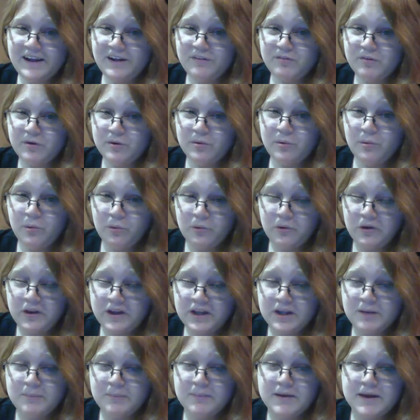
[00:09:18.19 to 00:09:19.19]
If you're
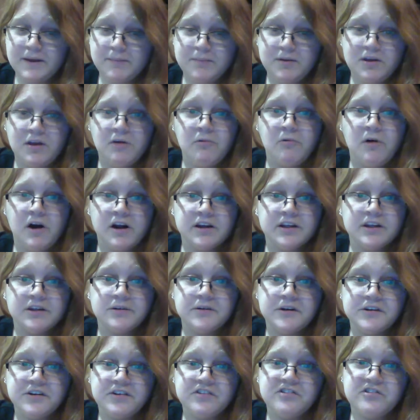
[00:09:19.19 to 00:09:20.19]
holding the baby and walking
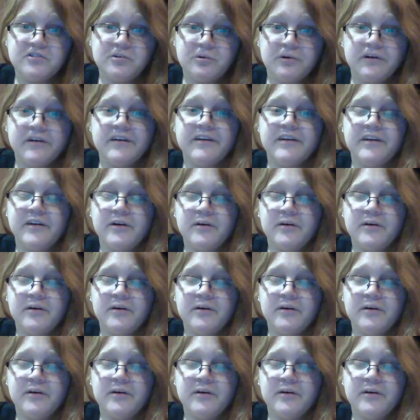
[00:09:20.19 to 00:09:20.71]
around the store,